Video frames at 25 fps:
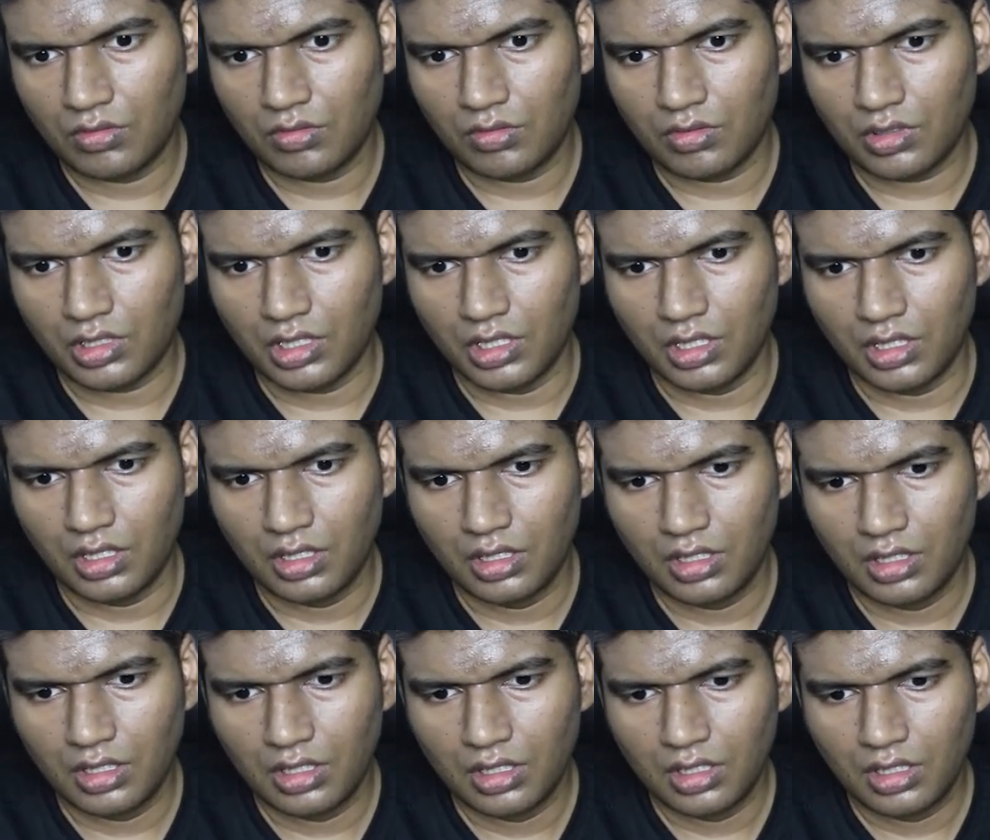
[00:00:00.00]
Okay,
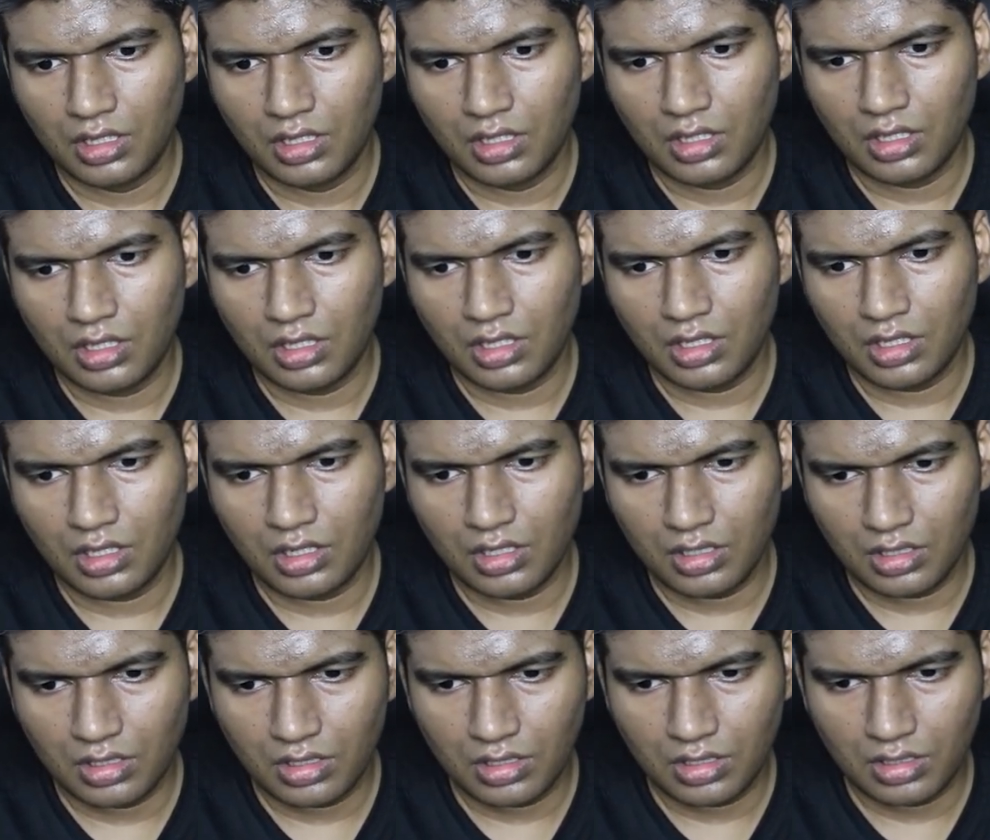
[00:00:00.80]

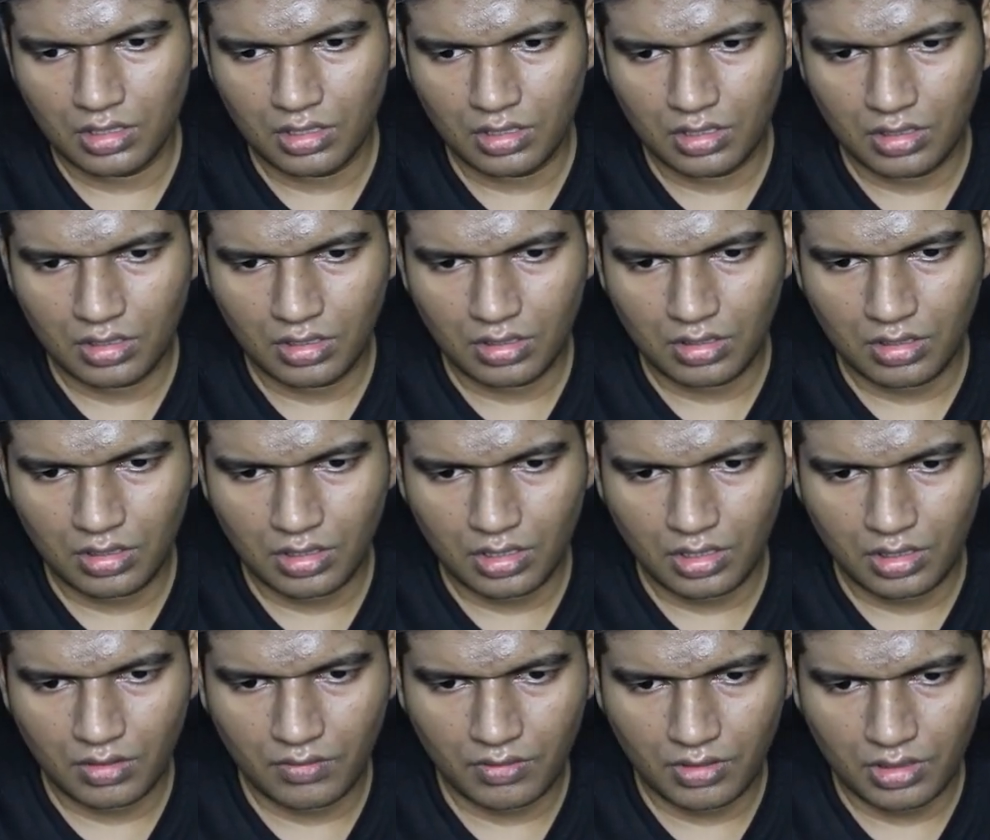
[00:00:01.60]
and here
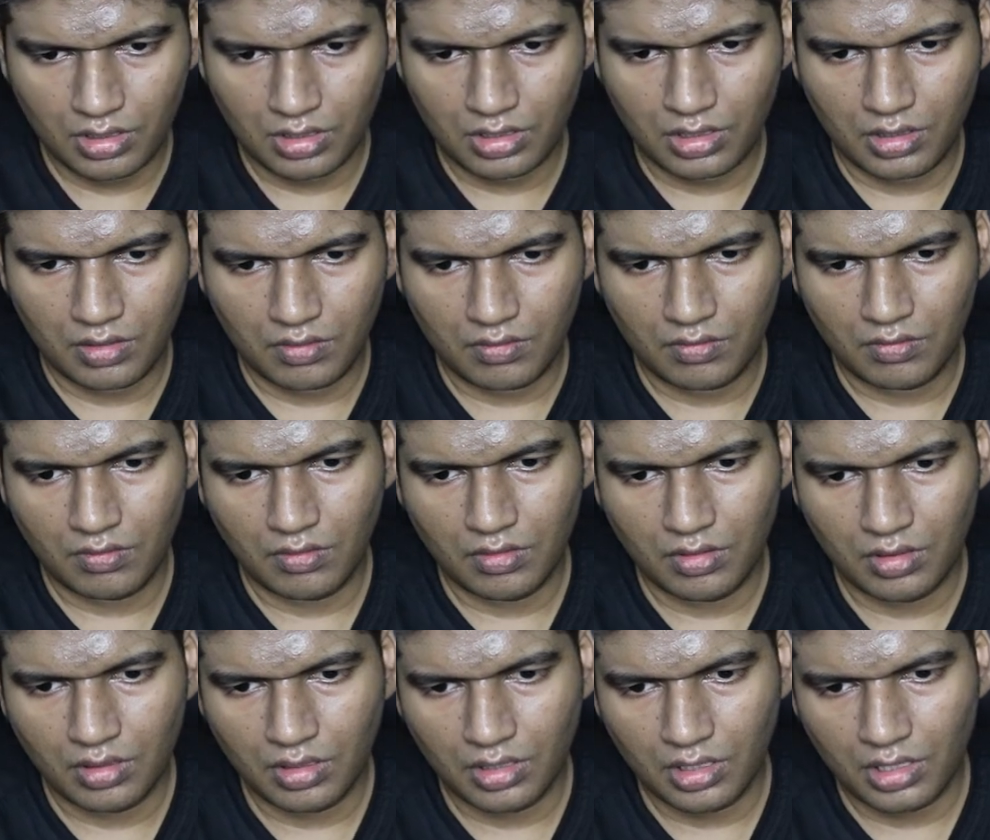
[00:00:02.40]
I will give
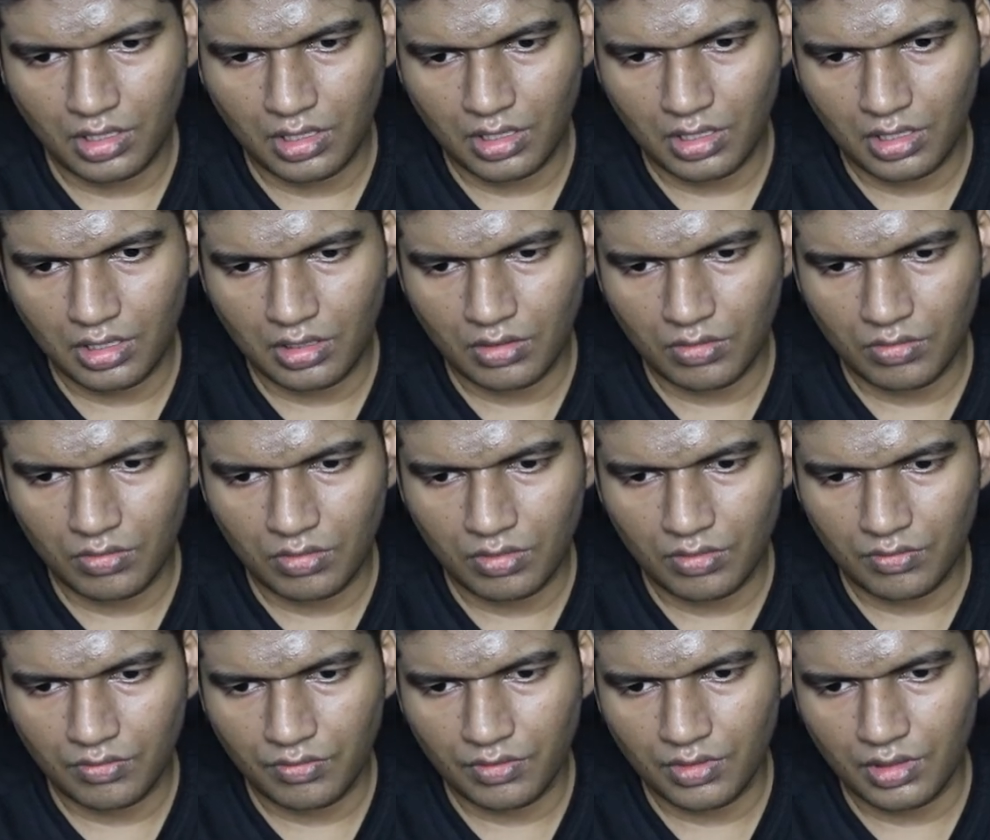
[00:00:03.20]

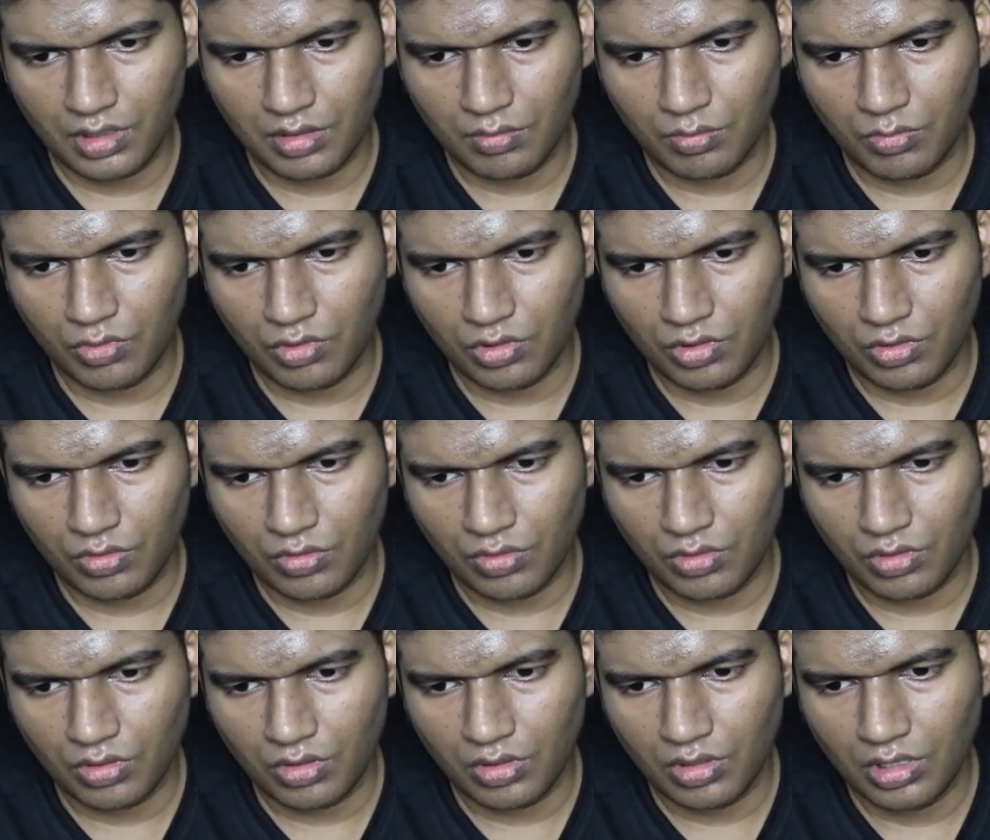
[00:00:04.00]
Angular Fire
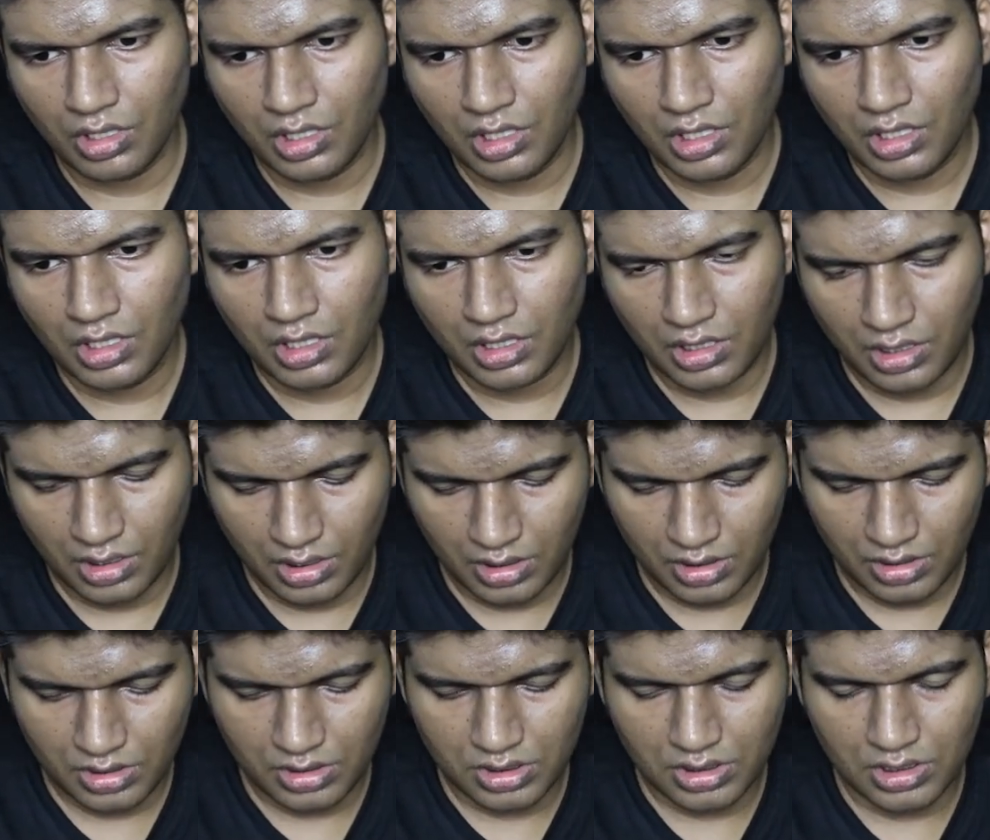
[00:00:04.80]
module dot
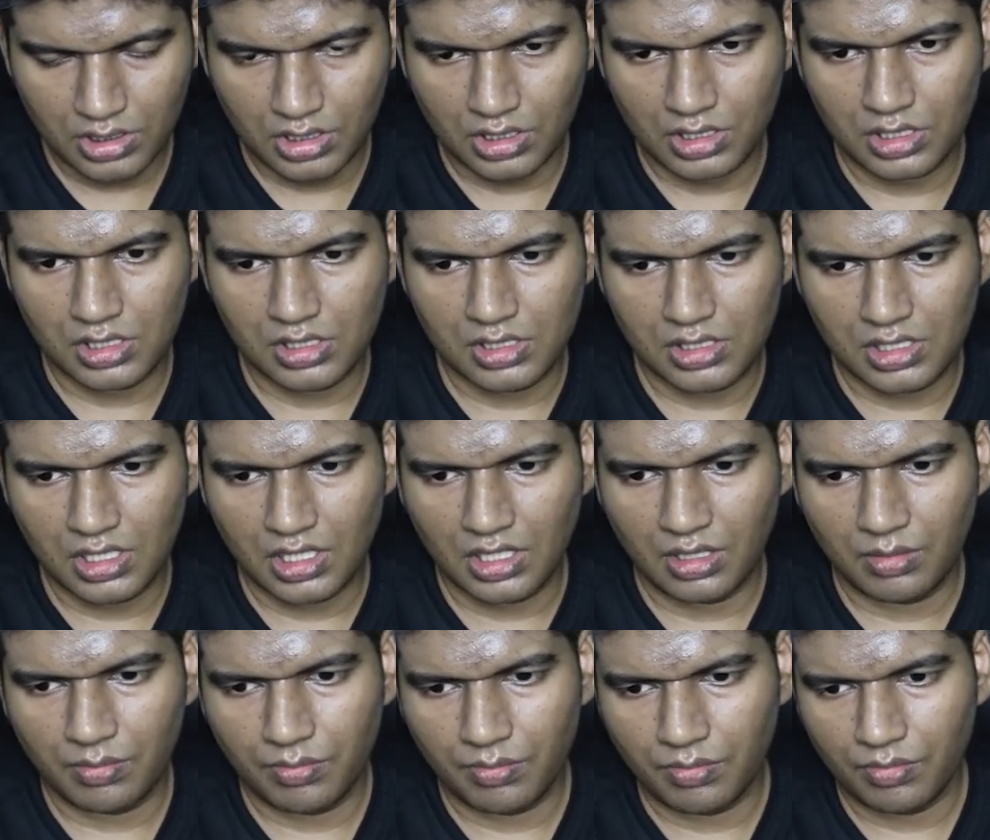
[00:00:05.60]
initialize
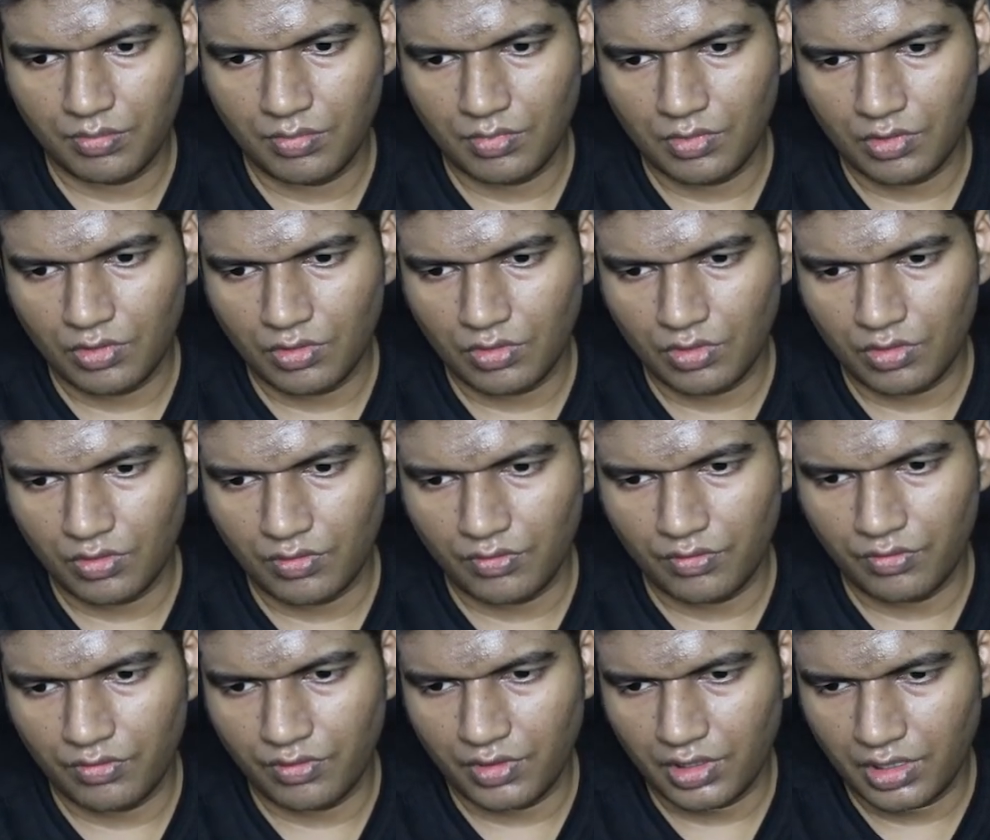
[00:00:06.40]
app
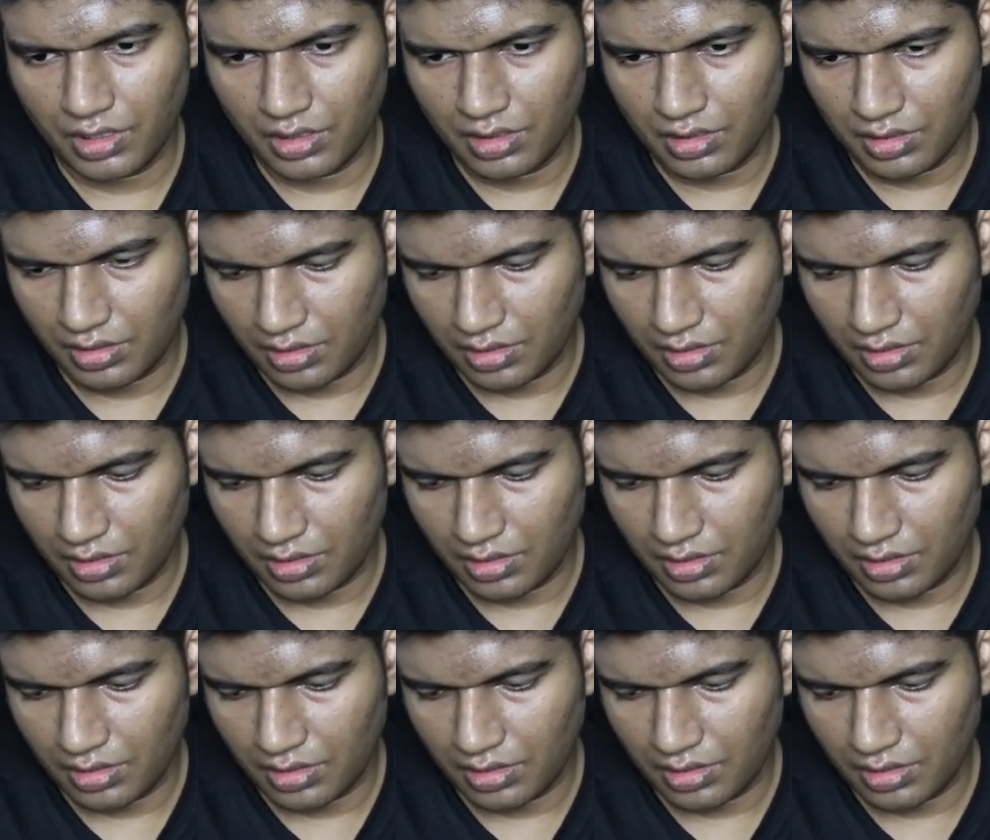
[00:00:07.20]
config.